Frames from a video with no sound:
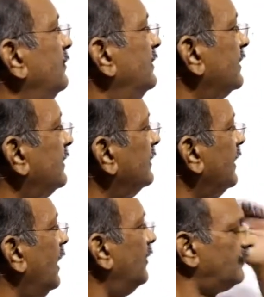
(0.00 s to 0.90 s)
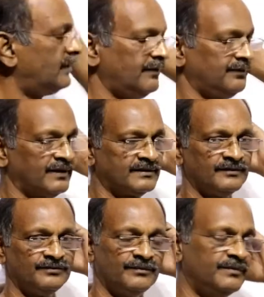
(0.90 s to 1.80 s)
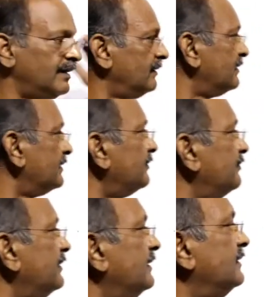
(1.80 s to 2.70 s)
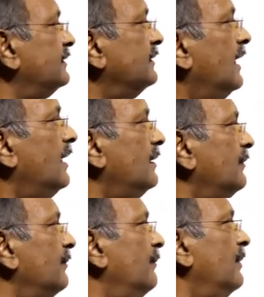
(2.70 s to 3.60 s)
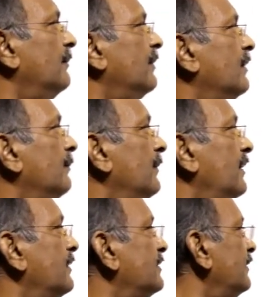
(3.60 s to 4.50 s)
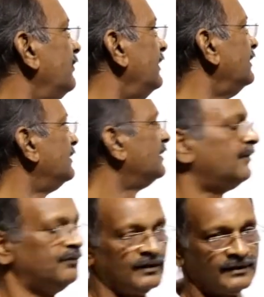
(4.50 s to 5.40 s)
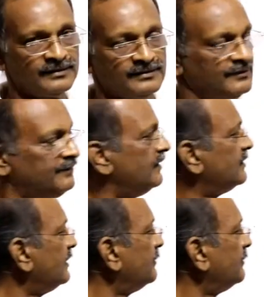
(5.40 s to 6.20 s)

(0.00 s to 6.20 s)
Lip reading: object after reflection from the surface, mirror surface, reflecting surface,